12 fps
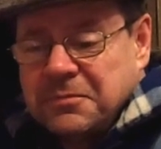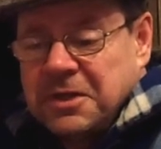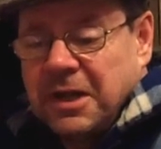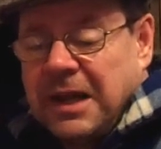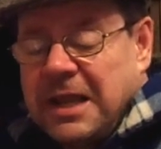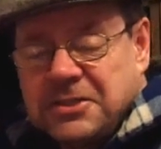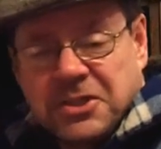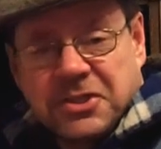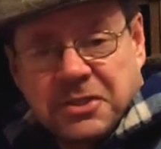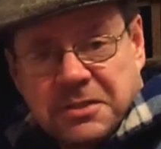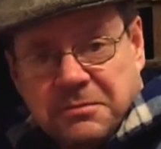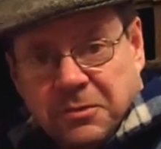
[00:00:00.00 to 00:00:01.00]

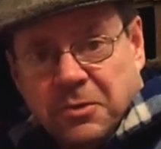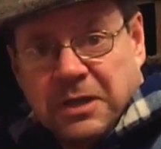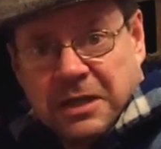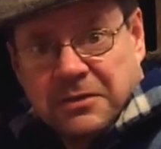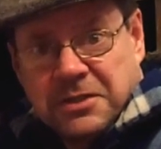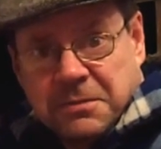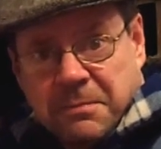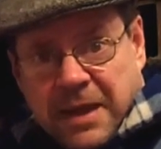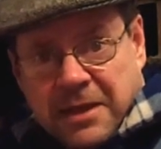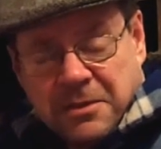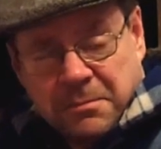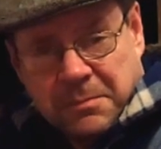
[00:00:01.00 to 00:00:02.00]
collectors are looking to
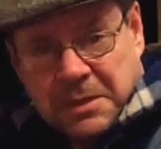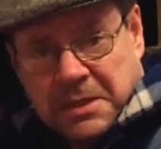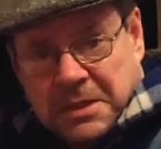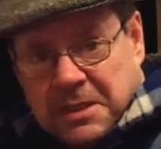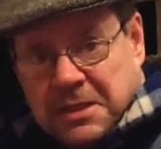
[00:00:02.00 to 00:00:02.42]
buy them